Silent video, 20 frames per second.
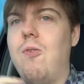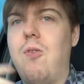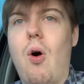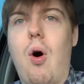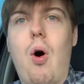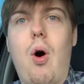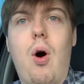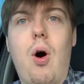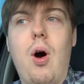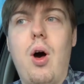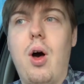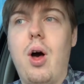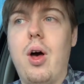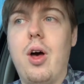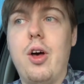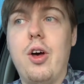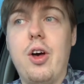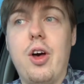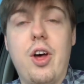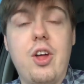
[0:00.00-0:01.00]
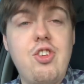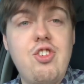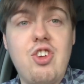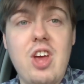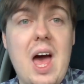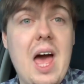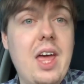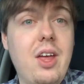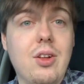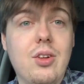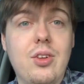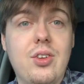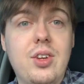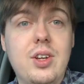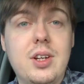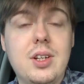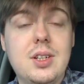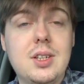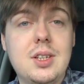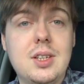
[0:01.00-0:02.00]
for a
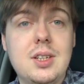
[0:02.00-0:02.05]
child.